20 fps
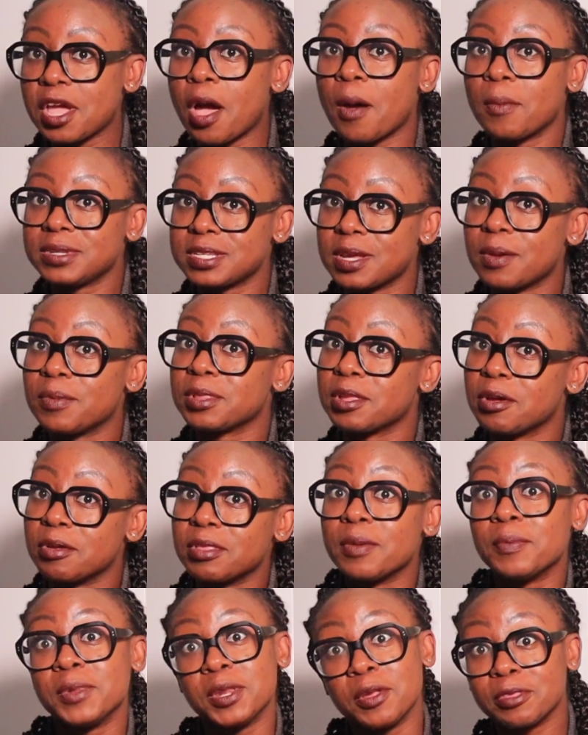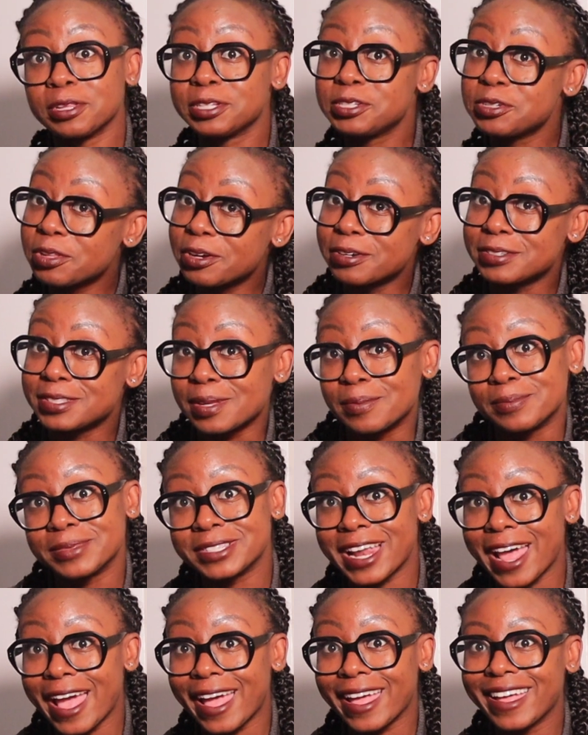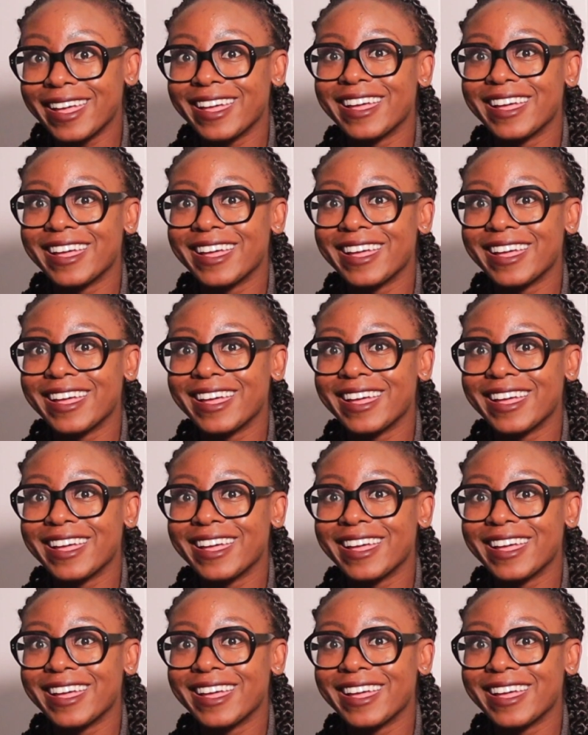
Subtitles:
comment down below and let me know that you learned something today.